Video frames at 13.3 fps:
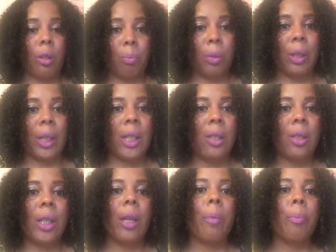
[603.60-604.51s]
please
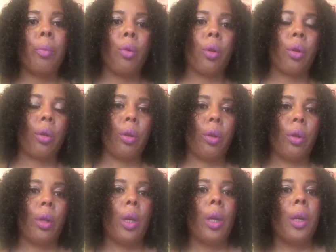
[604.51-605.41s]
get a book
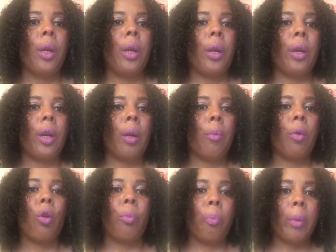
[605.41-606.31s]

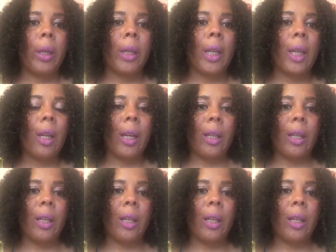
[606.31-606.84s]
on money,